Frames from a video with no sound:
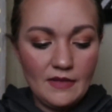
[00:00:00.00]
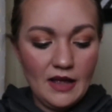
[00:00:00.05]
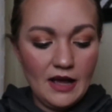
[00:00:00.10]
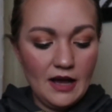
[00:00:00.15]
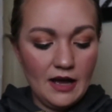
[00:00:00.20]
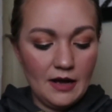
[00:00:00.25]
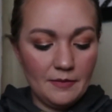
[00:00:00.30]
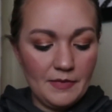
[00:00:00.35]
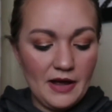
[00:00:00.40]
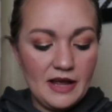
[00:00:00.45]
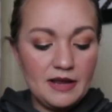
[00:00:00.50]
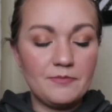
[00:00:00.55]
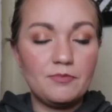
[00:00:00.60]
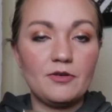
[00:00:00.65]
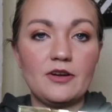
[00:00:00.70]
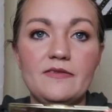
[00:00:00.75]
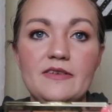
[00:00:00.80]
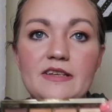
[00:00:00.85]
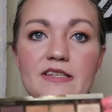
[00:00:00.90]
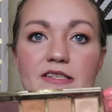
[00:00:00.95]
I had
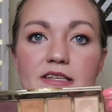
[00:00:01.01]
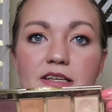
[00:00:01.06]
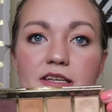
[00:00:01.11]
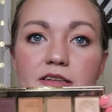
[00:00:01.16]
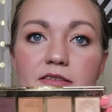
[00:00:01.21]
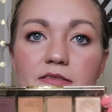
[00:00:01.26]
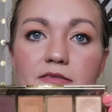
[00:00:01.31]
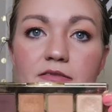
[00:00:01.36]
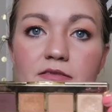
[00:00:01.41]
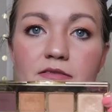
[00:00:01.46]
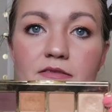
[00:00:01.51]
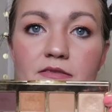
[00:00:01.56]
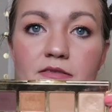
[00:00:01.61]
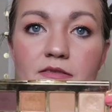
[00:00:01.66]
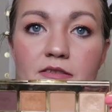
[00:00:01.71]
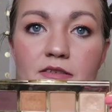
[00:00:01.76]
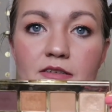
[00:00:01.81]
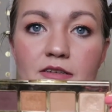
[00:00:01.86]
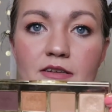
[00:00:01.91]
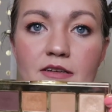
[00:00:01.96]
previously
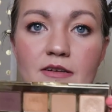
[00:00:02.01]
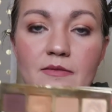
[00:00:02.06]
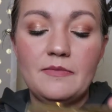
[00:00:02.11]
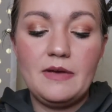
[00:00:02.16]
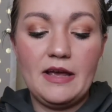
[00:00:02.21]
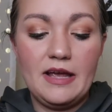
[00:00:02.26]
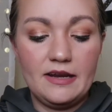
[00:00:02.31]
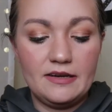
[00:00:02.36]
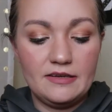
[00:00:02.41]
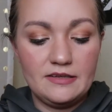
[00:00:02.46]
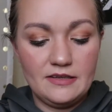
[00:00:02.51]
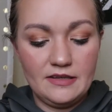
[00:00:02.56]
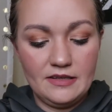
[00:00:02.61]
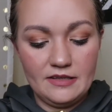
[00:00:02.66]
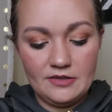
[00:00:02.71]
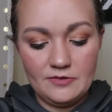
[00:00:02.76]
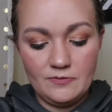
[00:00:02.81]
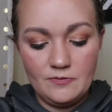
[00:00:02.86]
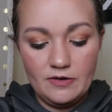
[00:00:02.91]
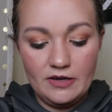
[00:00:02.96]
panned
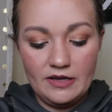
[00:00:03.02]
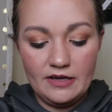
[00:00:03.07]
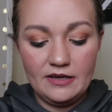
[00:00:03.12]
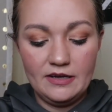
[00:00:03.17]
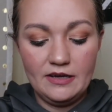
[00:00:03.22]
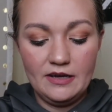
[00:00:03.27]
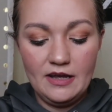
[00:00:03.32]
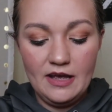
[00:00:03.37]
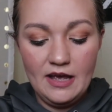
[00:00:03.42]
this one,